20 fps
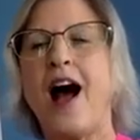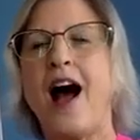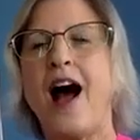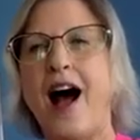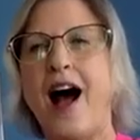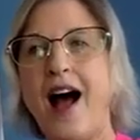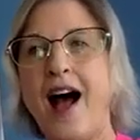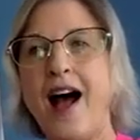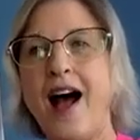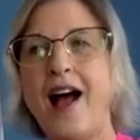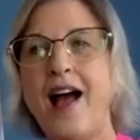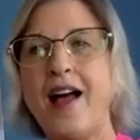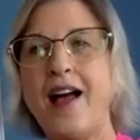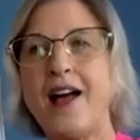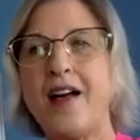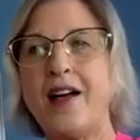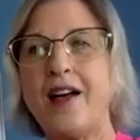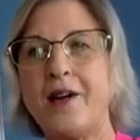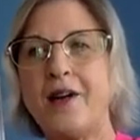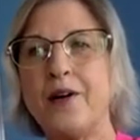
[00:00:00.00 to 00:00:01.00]

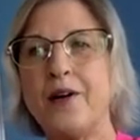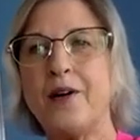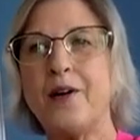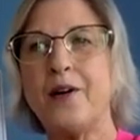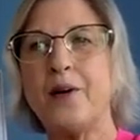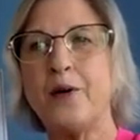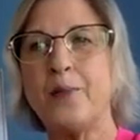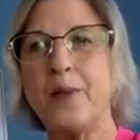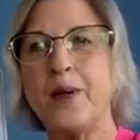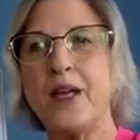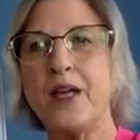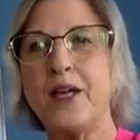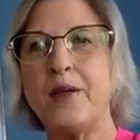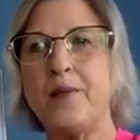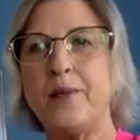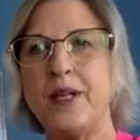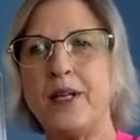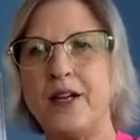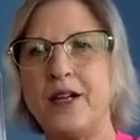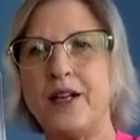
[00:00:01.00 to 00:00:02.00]
Hi ho
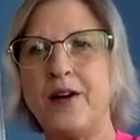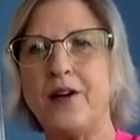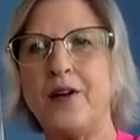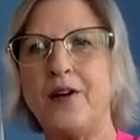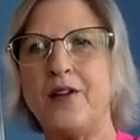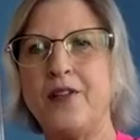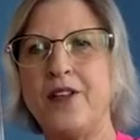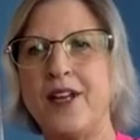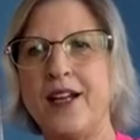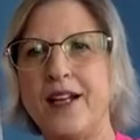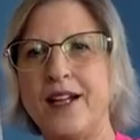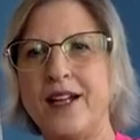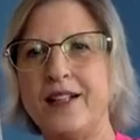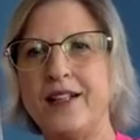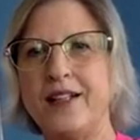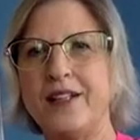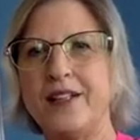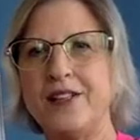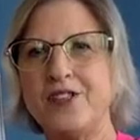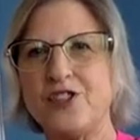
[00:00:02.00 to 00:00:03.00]
biblio, the
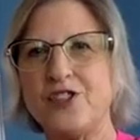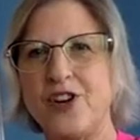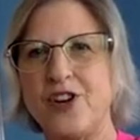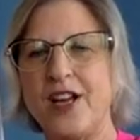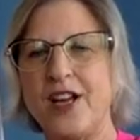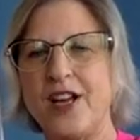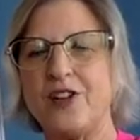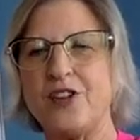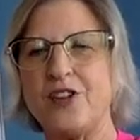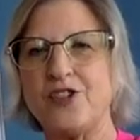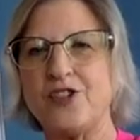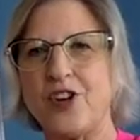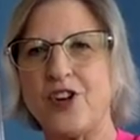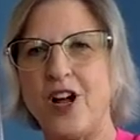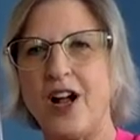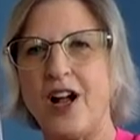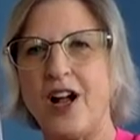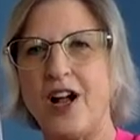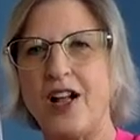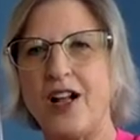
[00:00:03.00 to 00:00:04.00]
illustrator
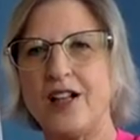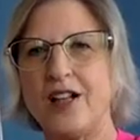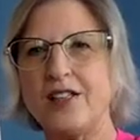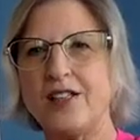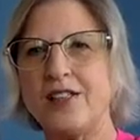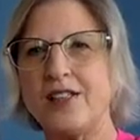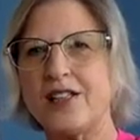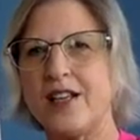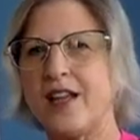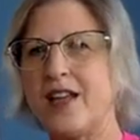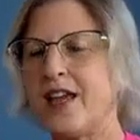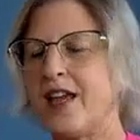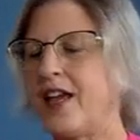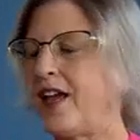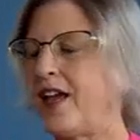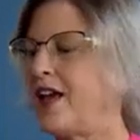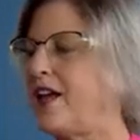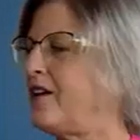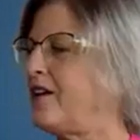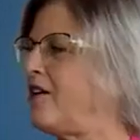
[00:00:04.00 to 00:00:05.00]
draws.
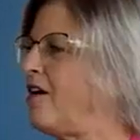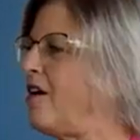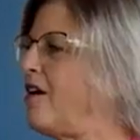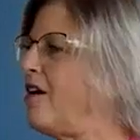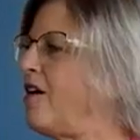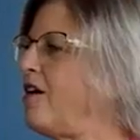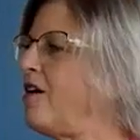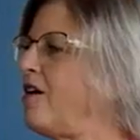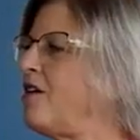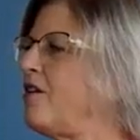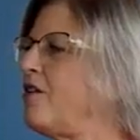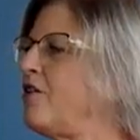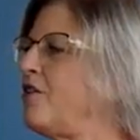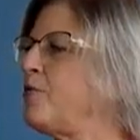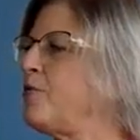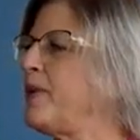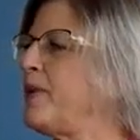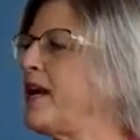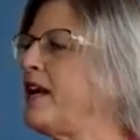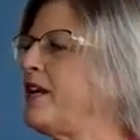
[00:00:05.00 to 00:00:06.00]
And all
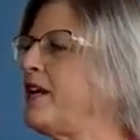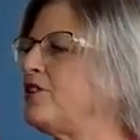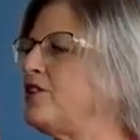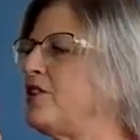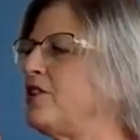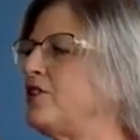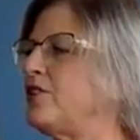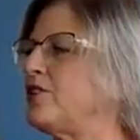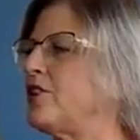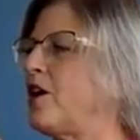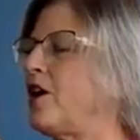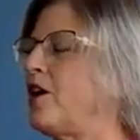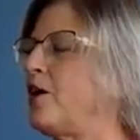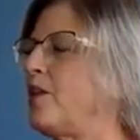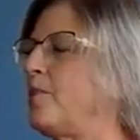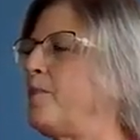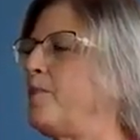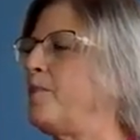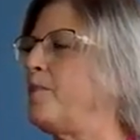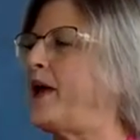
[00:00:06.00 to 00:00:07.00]
the pages are
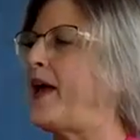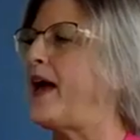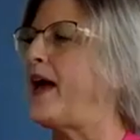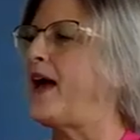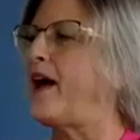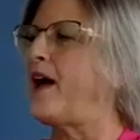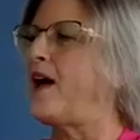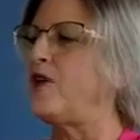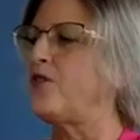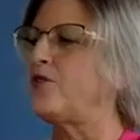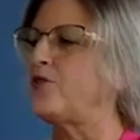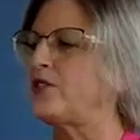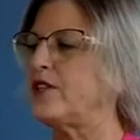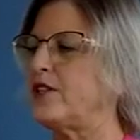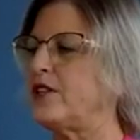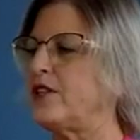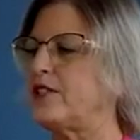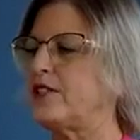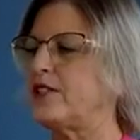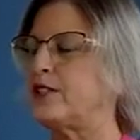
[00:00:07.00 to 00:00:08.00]
bound to
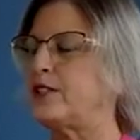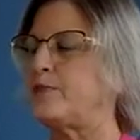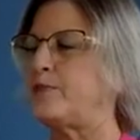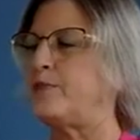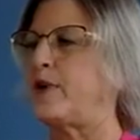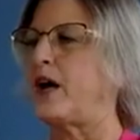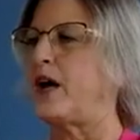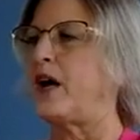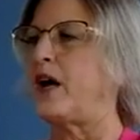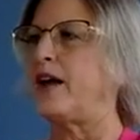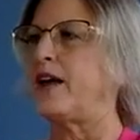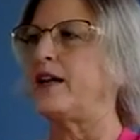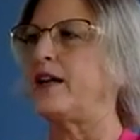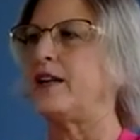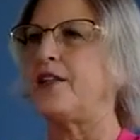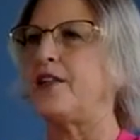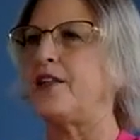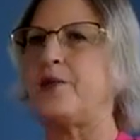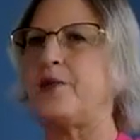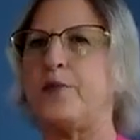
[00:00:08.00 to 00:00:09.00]
the spine
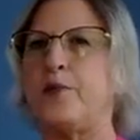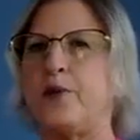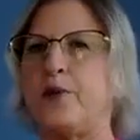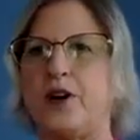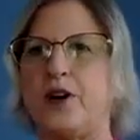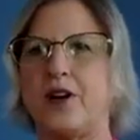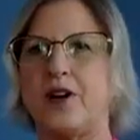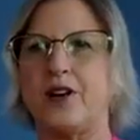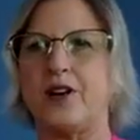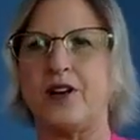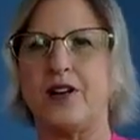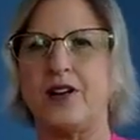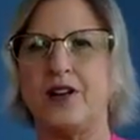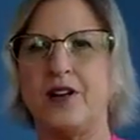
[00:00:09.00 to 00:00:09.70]
of the book.